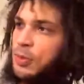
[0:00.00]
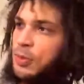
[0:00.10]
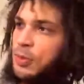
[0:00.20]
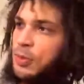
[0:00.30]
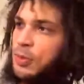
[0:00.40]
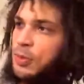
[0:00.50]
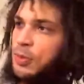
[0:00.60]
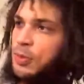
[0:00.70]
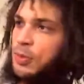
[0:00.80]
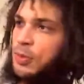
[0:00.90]
it.
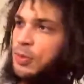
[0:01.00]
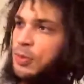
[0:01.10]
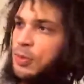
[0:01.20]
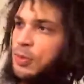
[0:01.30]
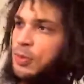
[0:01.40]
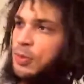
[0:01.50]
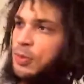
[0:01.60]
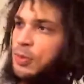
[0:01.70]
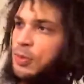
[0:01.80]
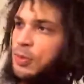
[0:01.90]
And
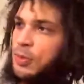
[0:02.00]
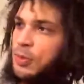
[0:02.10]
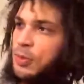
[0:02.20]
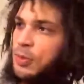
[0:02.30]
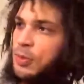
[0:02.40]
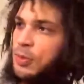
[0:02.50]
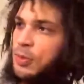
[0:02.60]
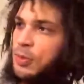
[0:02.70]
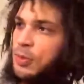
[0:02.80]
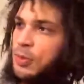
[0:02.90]
it's more my
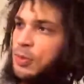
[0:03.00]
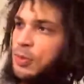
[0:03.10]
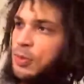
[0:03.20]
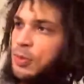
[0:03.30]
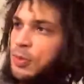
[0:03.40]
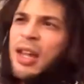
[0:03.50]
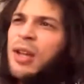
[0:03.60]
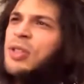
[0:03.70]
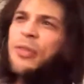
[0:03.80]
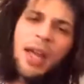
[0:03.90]
fault than it was his. But
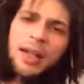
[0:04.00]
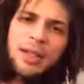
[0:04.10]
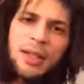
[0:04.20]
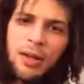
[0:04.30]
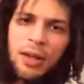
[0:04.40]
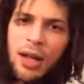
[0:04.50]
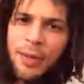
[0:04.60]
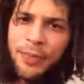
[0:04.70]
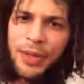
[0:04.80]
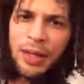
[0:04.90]
again, it was a freak accident.